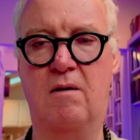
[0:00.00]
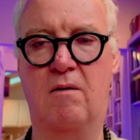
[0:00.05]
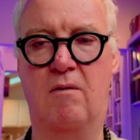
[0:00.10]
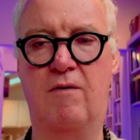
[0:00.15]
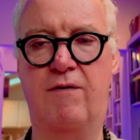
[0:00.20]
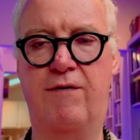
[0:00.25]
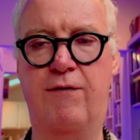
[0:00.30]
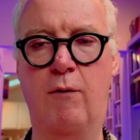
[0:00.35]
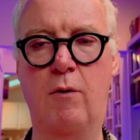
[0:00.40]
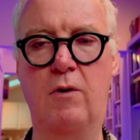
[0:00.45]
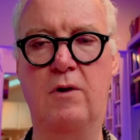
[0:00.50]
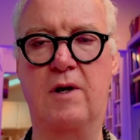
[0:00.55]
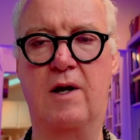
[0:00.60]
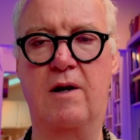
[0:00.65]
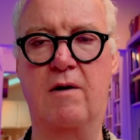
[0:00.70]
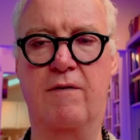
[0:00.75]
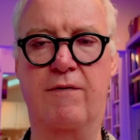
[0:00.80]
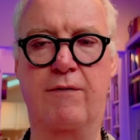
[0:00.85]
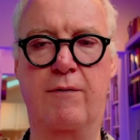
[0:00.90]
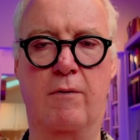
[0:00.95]
full
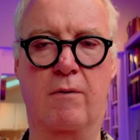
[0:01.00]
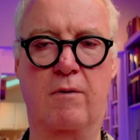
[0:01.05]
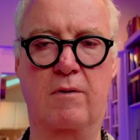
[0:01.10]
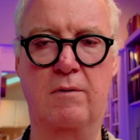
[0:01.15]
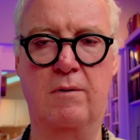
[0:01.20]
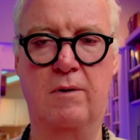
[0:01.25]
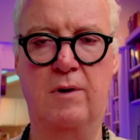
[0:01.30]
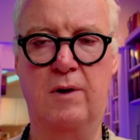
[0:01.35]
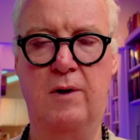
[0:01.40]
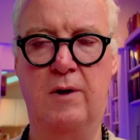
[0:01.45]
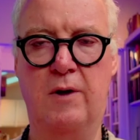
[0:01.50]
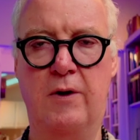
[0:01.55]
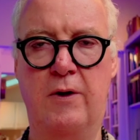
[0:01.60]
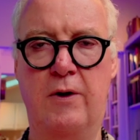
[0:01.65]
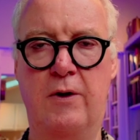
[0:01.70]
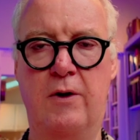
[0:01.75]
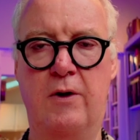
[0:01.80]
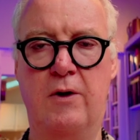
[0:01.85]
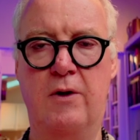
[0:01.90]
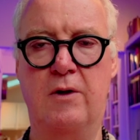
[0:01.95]
dinner for
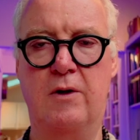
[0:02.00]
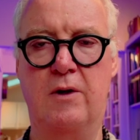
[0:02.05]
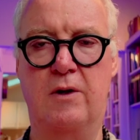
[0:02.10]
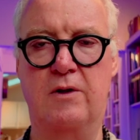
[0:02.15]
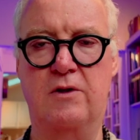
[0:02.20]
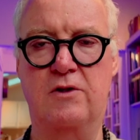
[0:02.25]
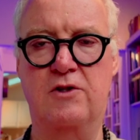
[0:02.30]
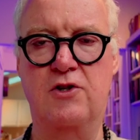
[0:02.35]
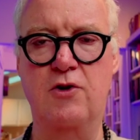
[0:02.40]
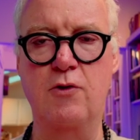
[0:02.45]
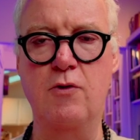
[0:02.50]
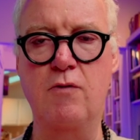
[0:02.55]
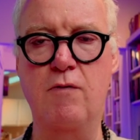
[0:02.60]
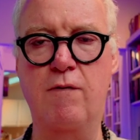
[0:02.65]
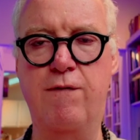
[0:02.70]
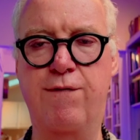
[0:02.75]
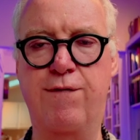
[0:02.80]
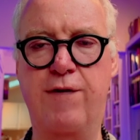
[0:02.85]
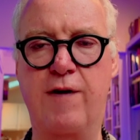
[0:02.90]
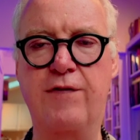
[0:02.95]

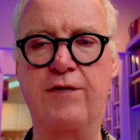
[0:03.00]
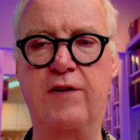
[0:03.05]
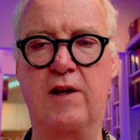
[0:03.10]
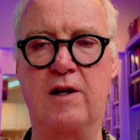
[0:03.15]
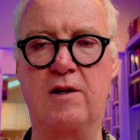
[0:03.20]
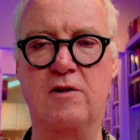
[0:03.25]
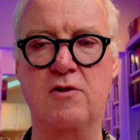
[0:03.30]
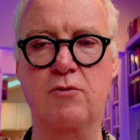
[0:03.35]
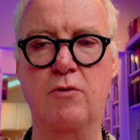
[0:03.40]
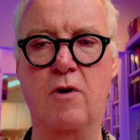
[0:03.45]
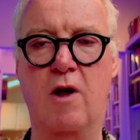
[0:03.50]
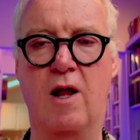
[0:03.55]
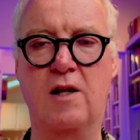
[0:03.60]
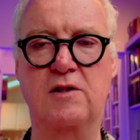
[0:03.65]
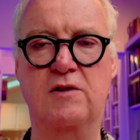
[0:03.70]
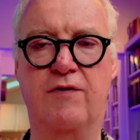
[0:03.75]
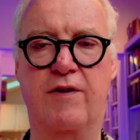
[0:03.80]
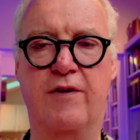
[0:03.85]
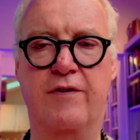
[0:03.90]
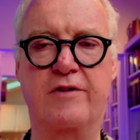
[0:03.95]

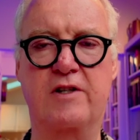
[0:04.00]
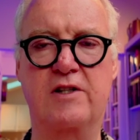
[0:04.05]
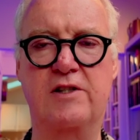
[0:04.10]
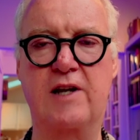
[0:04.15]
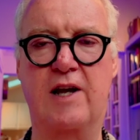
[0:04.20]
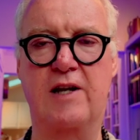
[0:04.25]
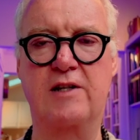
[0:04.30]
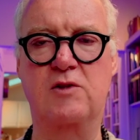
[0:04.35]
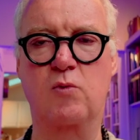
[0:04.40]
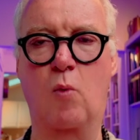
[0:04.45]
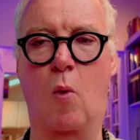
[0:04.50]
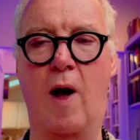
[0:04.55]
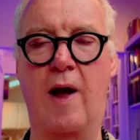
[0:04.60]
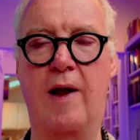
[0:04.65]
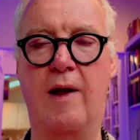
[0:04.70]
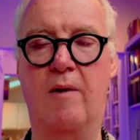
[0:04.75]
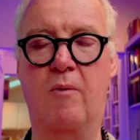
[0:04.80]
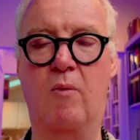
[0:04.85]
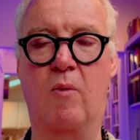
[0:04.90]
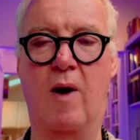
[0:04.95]

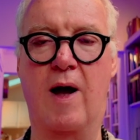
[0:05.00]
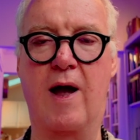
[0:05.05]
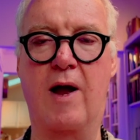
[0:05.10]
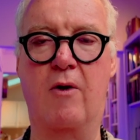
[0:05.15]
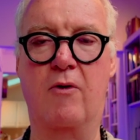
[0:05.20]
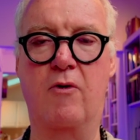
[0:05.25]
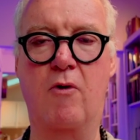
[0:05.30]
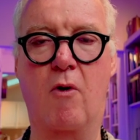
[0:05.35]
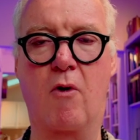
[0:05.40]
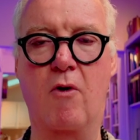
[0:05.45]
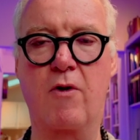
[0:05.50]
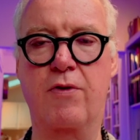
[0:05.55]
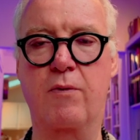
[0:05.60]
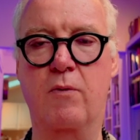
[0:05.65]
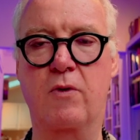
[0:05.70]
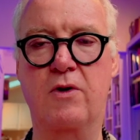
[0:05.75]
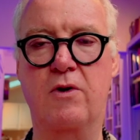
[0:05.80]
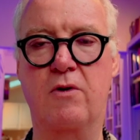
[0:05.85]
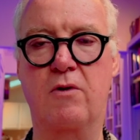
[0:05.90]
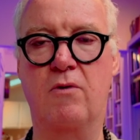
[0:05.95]
$2.50, why on earth
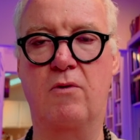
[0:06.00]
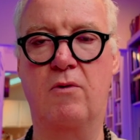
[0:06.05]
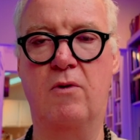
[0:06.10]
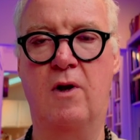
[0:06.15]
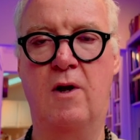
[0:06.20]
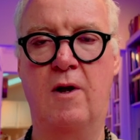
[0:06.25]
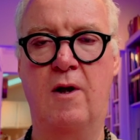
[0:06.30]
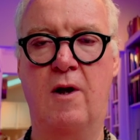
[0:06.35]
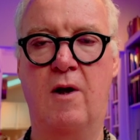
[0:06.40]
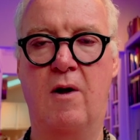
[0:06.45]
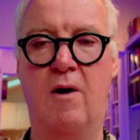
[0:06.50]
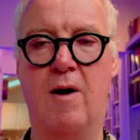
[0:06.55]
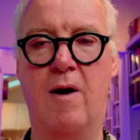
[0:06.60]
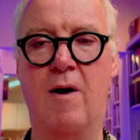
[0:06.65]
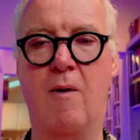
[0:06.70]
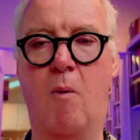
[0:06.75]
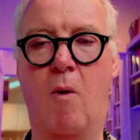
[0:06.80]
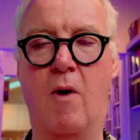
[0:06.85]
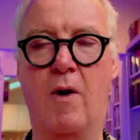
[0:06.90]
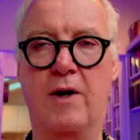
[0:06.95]
wouldn't you
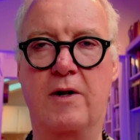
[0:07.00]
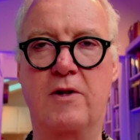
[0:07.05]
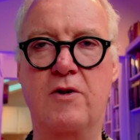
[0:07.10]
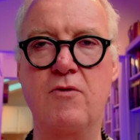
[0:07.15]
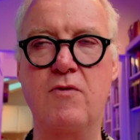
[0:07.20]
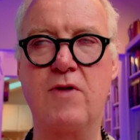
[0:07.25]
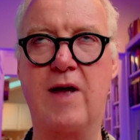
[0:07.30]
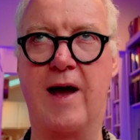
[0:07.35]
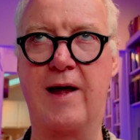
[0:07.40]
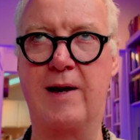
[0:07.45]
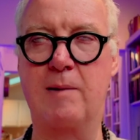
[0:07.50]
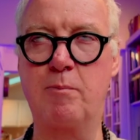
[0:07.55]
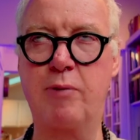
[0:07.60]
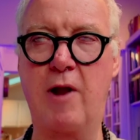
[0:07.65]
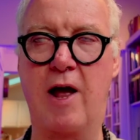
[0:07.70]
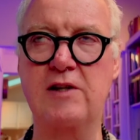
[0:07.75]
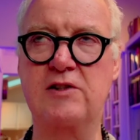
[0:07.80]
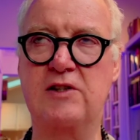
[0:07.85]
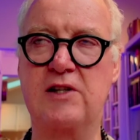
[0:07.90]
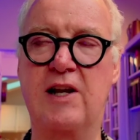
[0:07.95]
want to do that? And
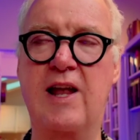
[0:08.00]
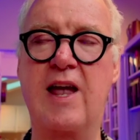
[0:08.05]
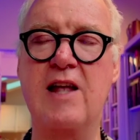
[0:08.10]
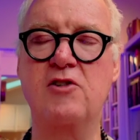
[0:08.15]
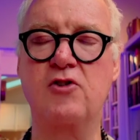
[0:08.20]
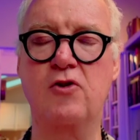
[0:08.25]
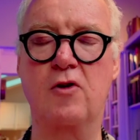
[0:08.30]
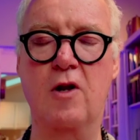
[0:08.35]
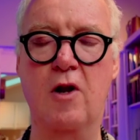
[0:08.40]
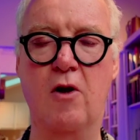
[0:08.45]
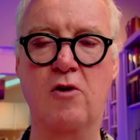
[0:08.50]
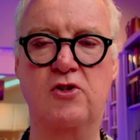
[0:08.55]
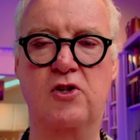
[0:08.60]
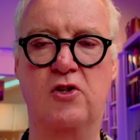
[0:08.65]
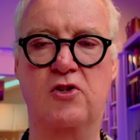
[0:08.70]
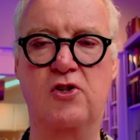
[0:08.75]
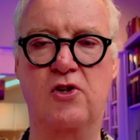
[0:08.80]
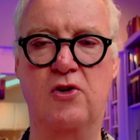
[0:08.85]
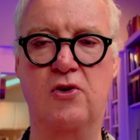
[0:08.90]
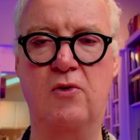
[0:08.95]
plus, it gets you
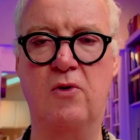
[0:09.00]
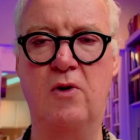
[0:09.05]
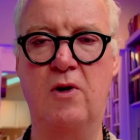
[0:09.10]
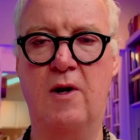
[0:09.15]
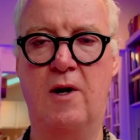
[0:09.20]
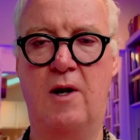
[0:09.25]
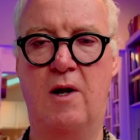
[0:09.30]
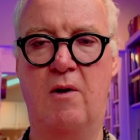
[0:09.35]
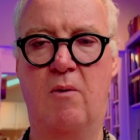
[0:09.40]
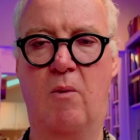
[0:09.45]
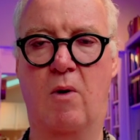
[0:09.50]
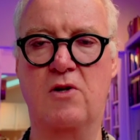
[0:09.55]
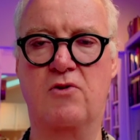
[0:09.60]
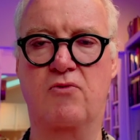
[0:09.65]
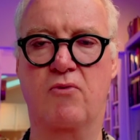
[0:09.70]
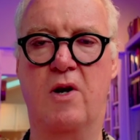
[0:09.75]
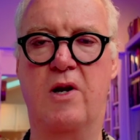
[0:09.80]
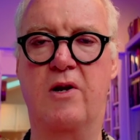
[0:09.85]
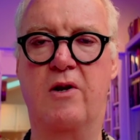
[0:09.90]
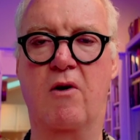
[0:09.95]
closer to
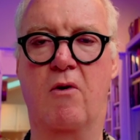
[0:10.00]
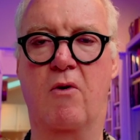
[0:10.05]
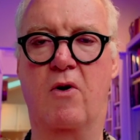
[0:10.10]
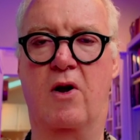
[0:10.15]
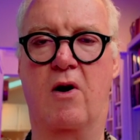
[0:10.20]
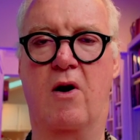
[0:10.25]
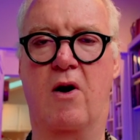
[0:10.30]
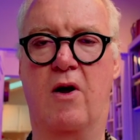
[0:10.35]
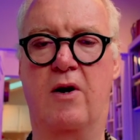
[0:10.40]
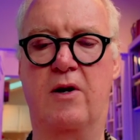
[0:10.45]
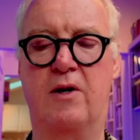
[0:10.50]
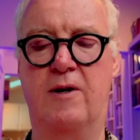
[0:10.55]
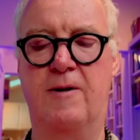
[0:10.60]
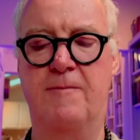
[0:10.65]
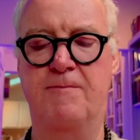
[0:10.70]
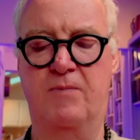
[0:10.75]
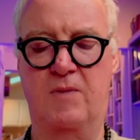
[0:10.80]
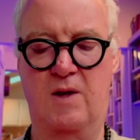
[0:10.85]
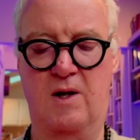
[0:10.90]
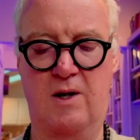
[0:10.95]
what's really going on
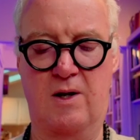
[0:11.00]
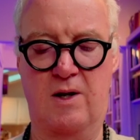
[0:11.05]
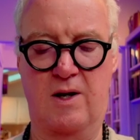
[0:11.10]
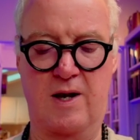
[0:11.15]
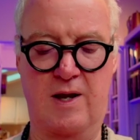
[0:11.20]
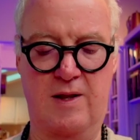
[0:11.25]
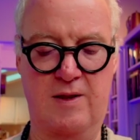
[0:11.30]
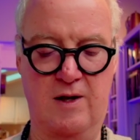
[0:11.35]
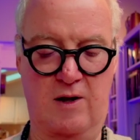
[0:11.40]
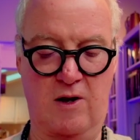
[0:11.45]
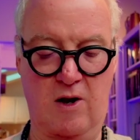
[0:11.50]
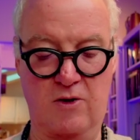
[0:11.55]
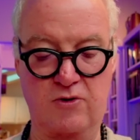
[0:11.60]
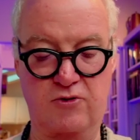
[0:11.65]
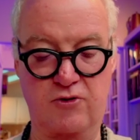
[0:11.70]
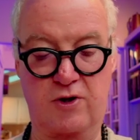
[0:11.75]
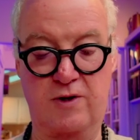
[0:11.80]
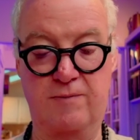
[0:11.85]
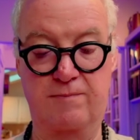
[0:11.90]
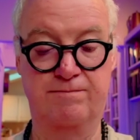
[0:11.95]
in the
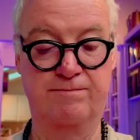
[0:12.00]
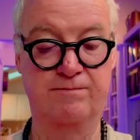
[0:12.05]
country.